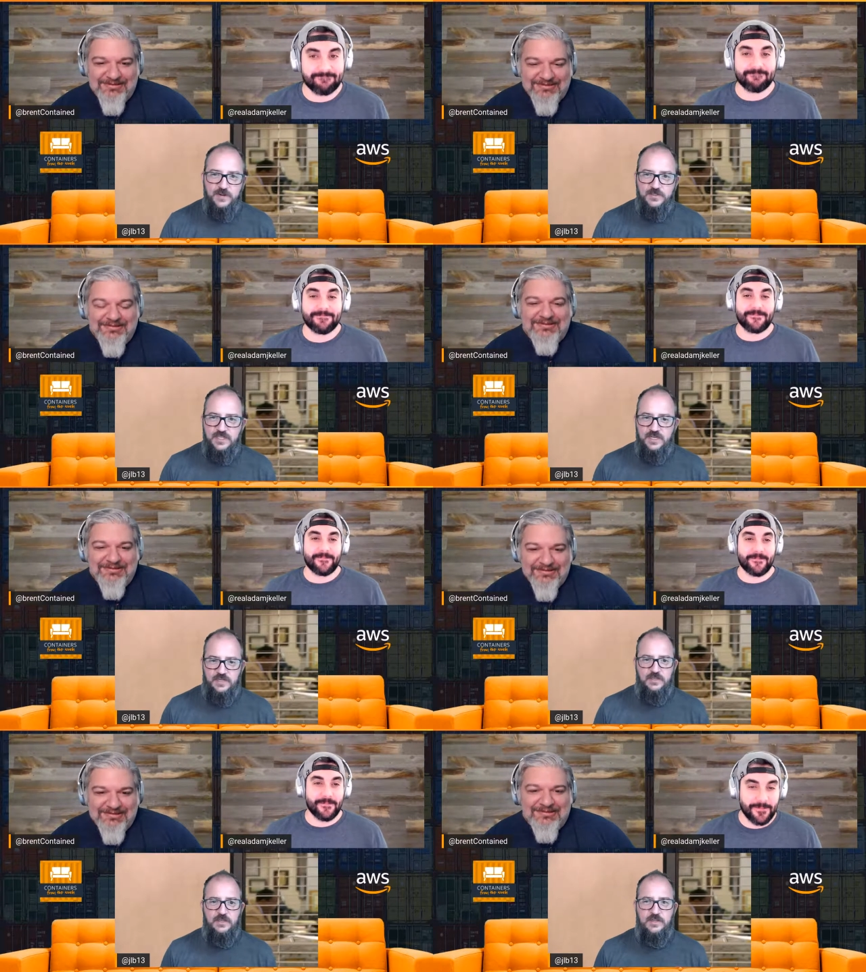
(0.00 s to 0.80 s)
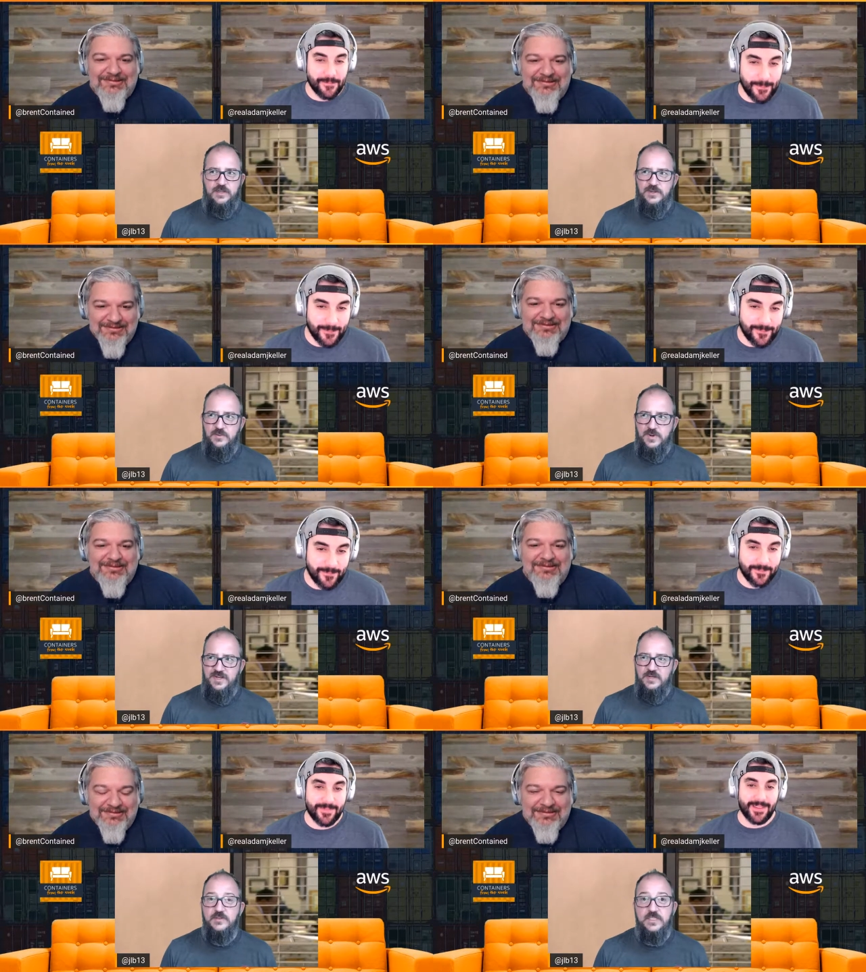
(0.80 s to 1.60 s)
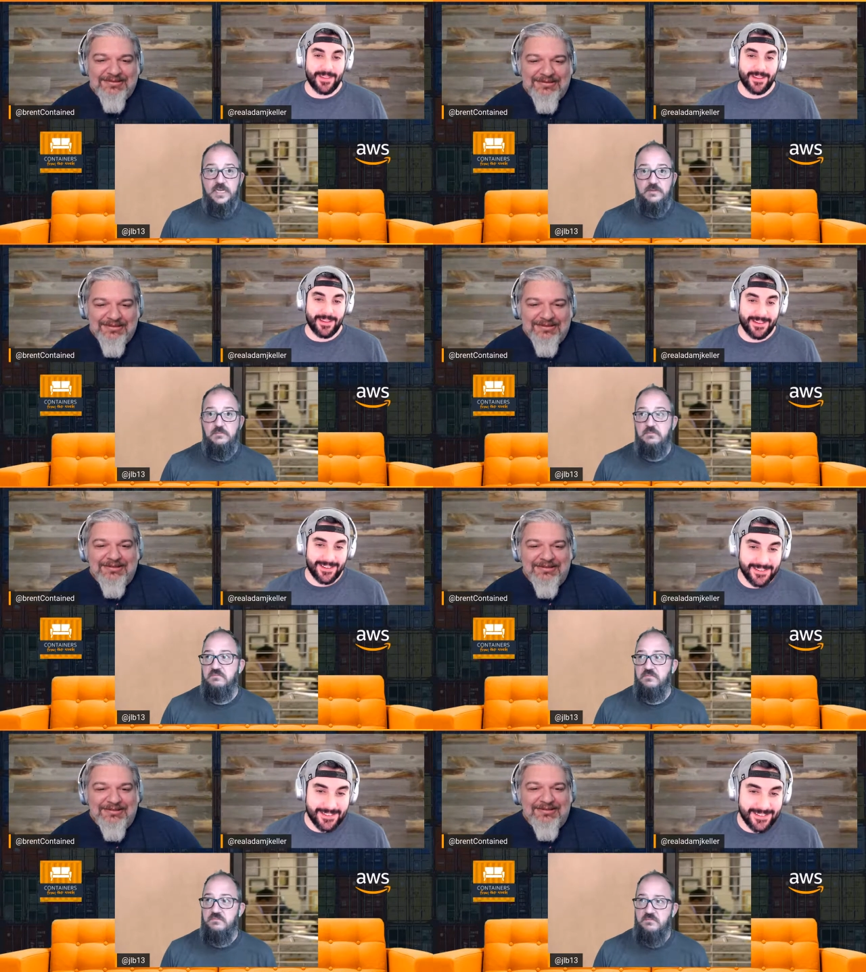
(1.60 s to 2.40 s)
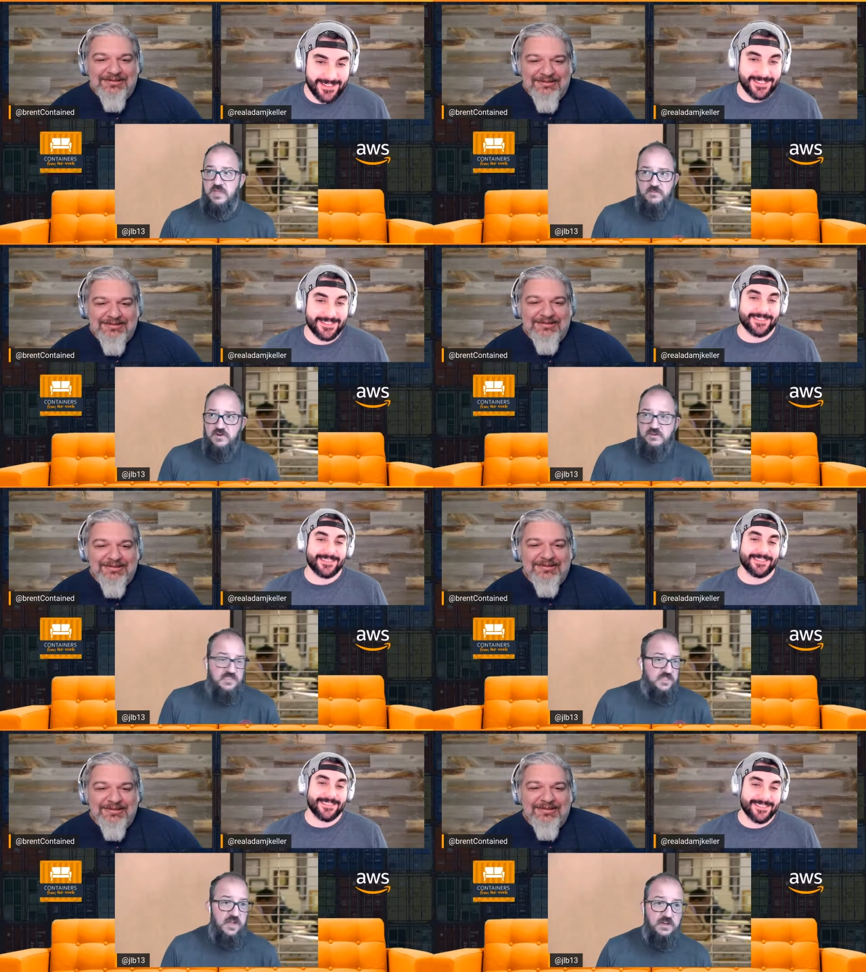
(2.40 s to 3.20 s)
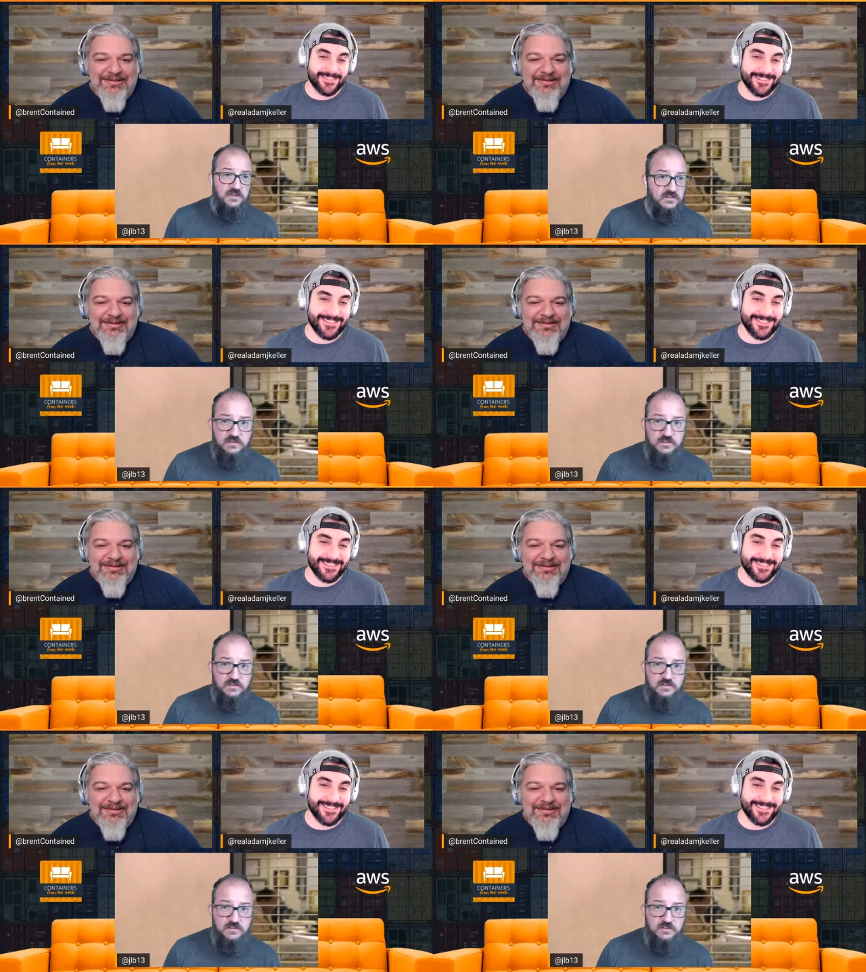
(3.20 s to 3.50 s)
Speaker 1: I was like, what? And I was like, immigrant song.